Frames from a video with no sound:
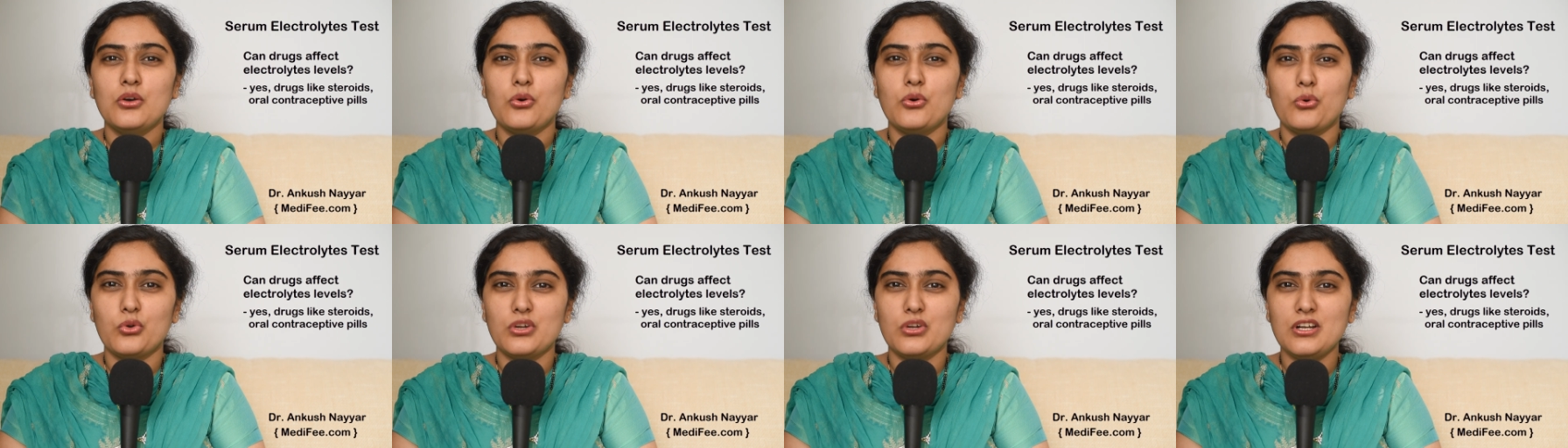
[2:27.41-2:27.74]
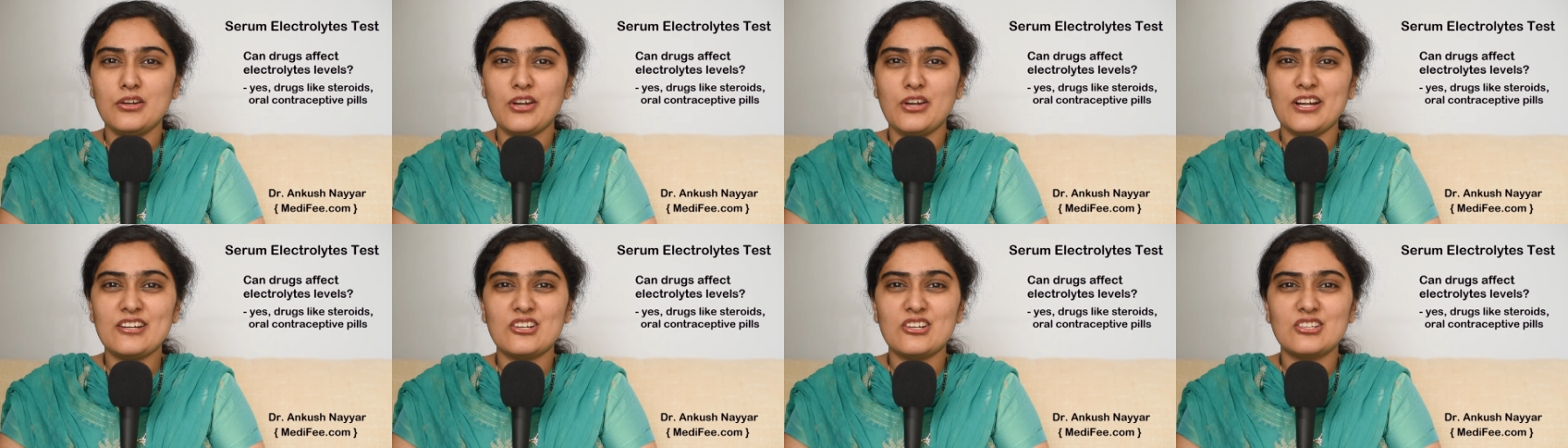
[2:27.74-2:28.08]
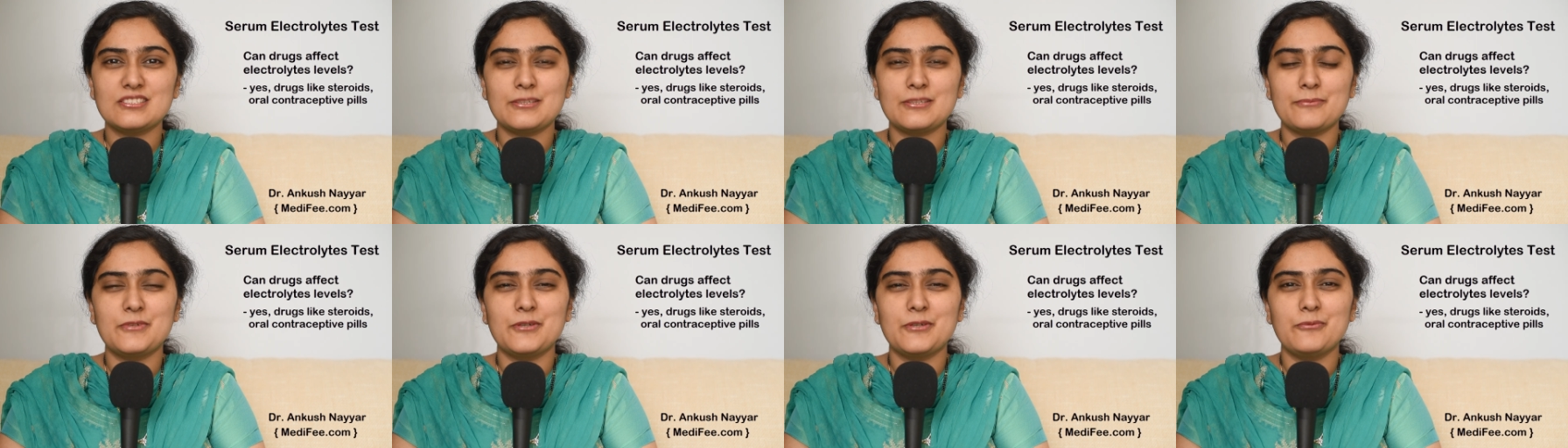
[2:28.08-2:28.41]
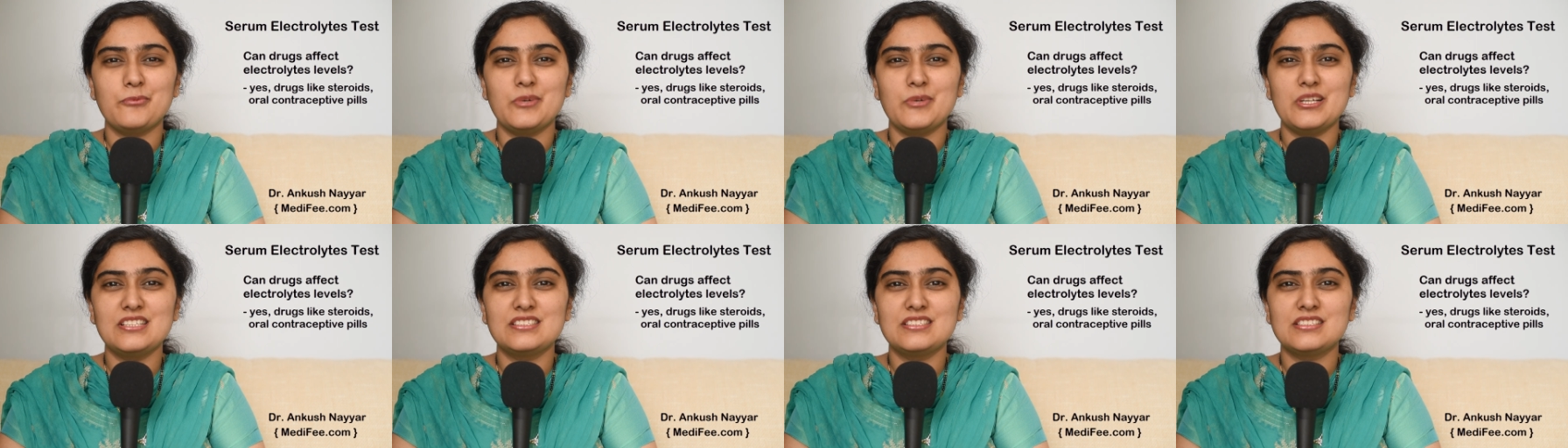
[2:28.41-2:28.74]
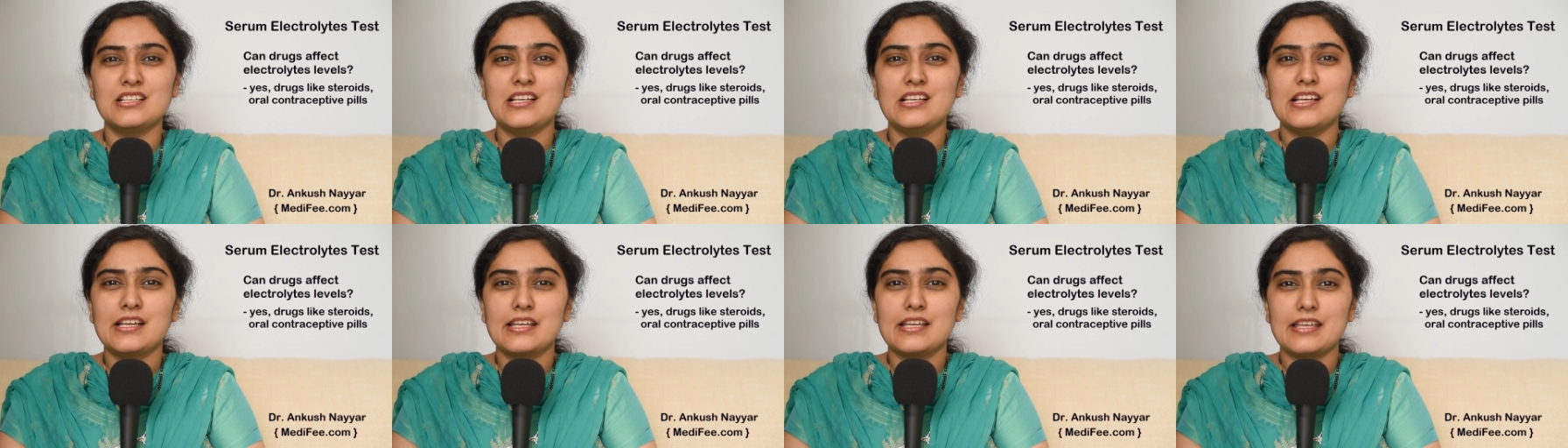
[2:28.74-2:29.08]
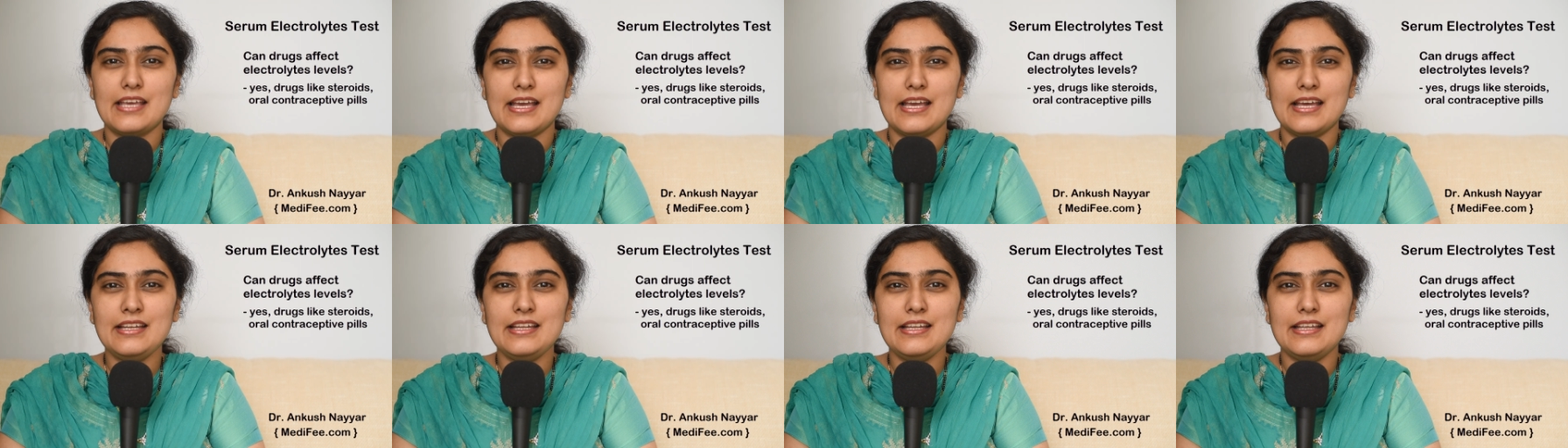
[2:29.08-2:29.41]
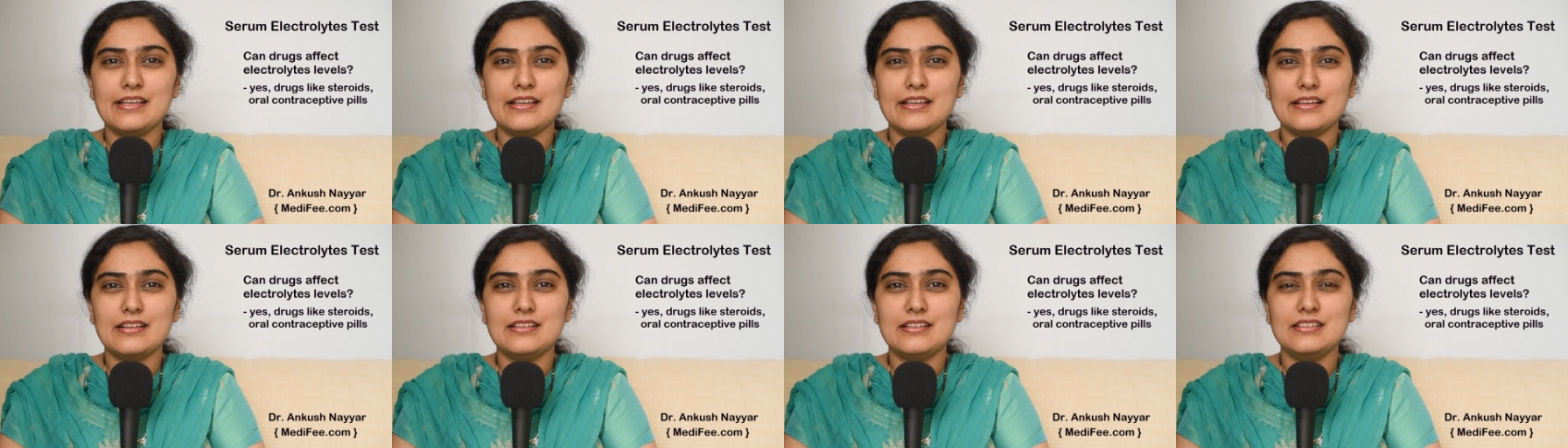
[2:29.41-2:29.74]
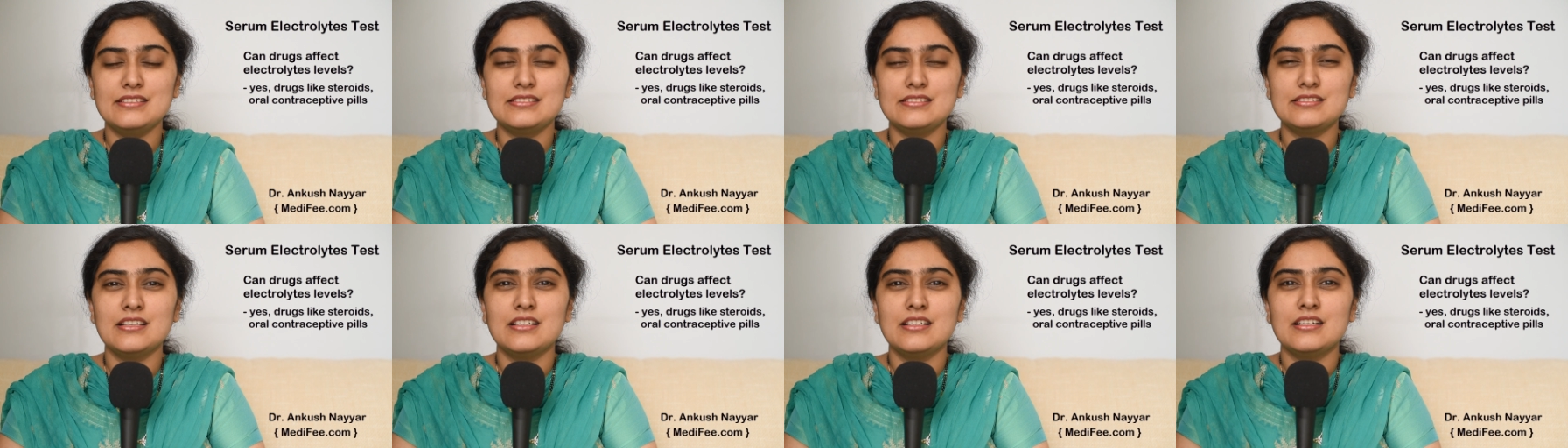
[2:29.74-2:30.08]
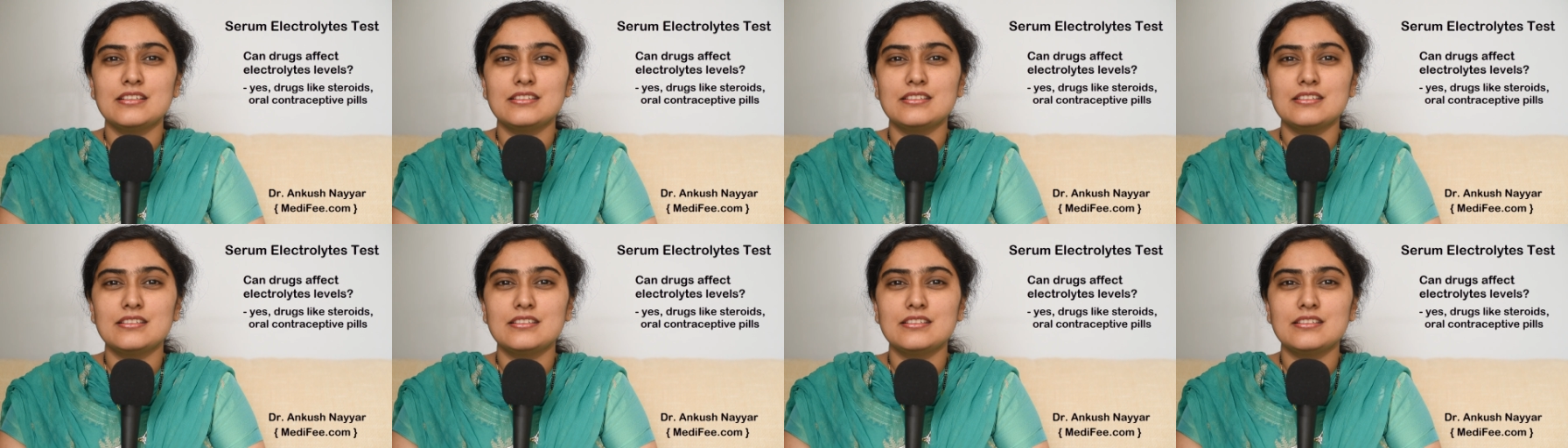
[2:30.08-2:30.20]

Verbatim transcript: oral contraceptive pills can increase